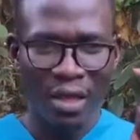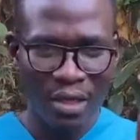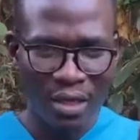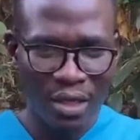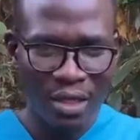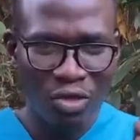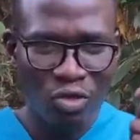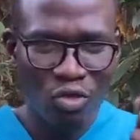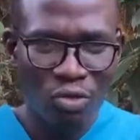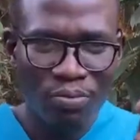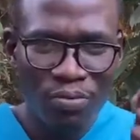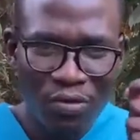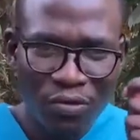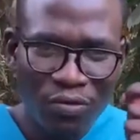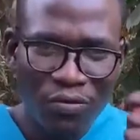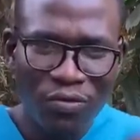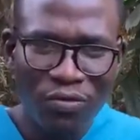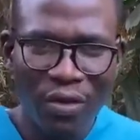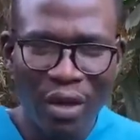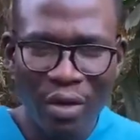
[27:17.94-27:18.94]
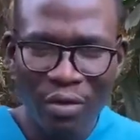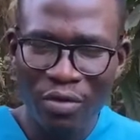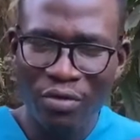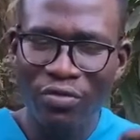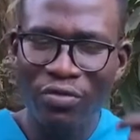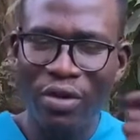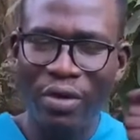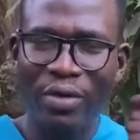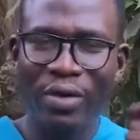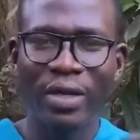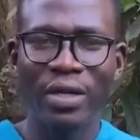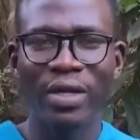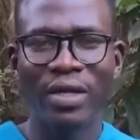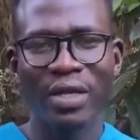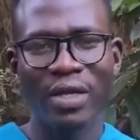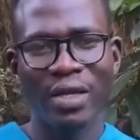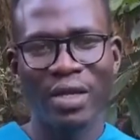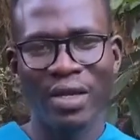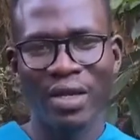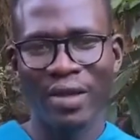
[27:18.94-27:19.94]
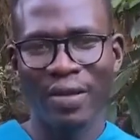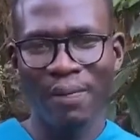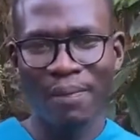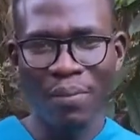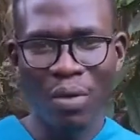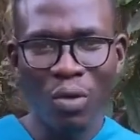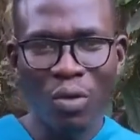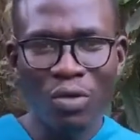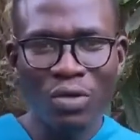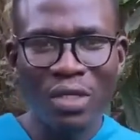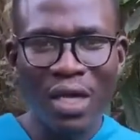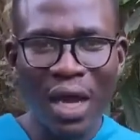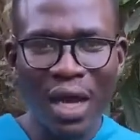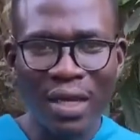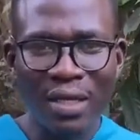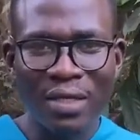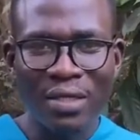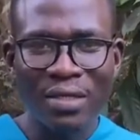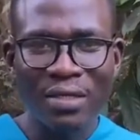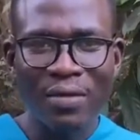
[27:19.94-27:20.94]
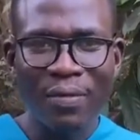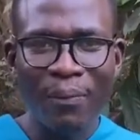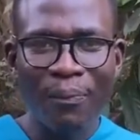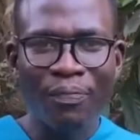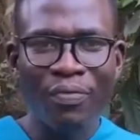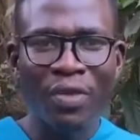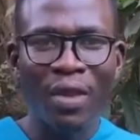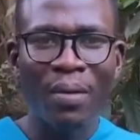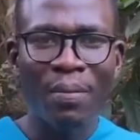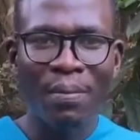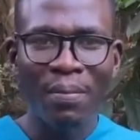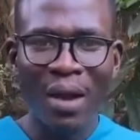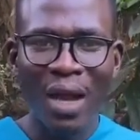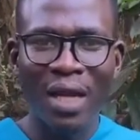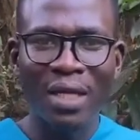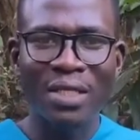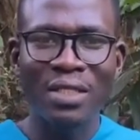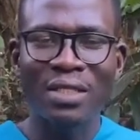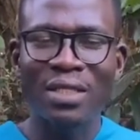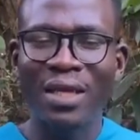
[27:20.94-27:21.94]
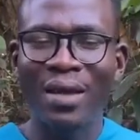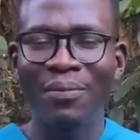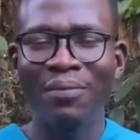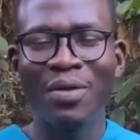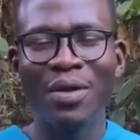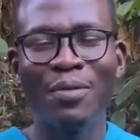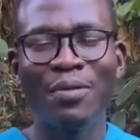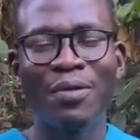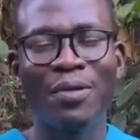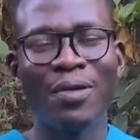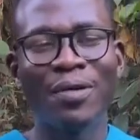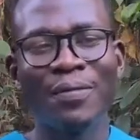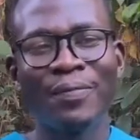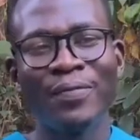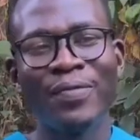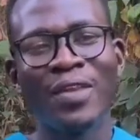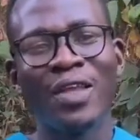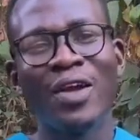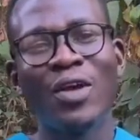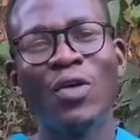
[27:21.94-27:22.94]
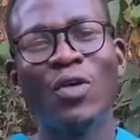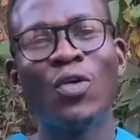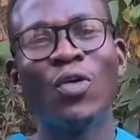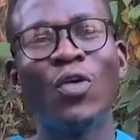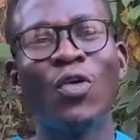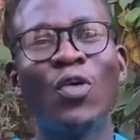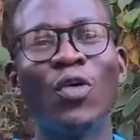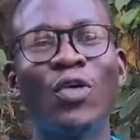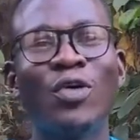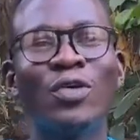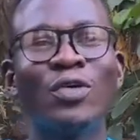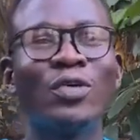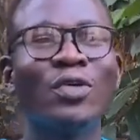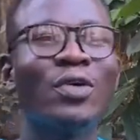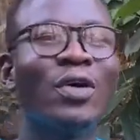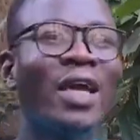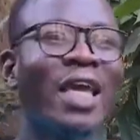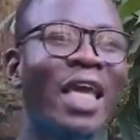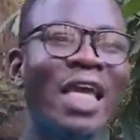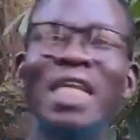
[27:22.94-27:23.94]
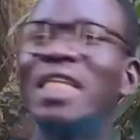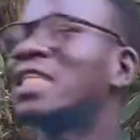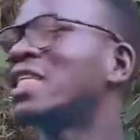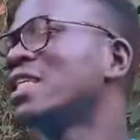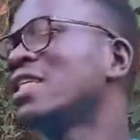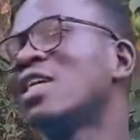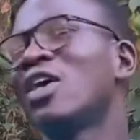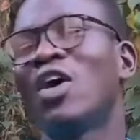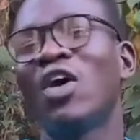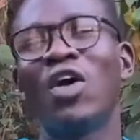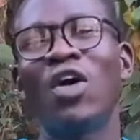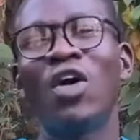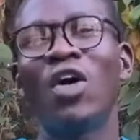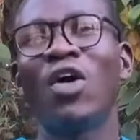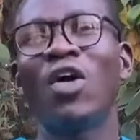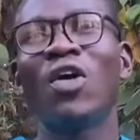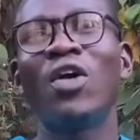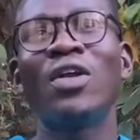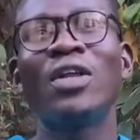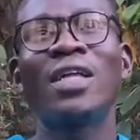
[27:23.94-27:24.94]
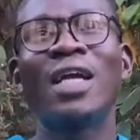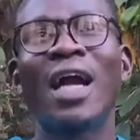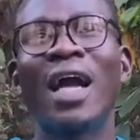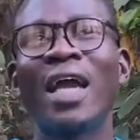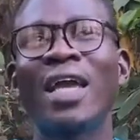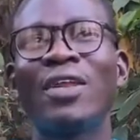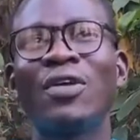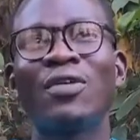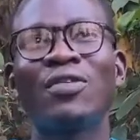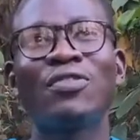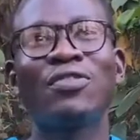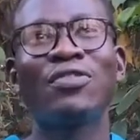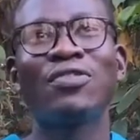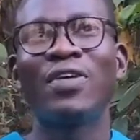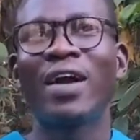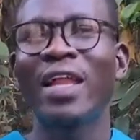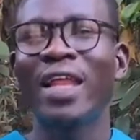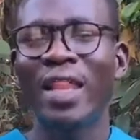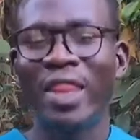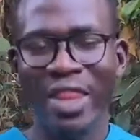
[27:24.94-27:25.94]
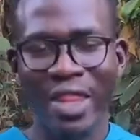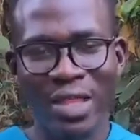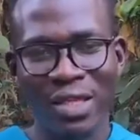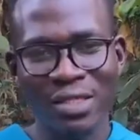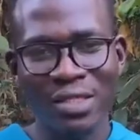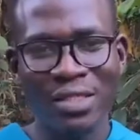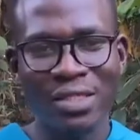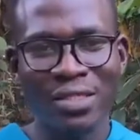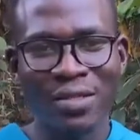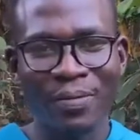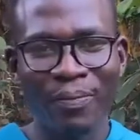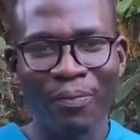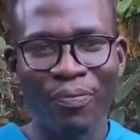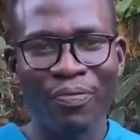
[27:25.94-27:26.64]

it will be very, very important. But there are people who eat all kind of funny things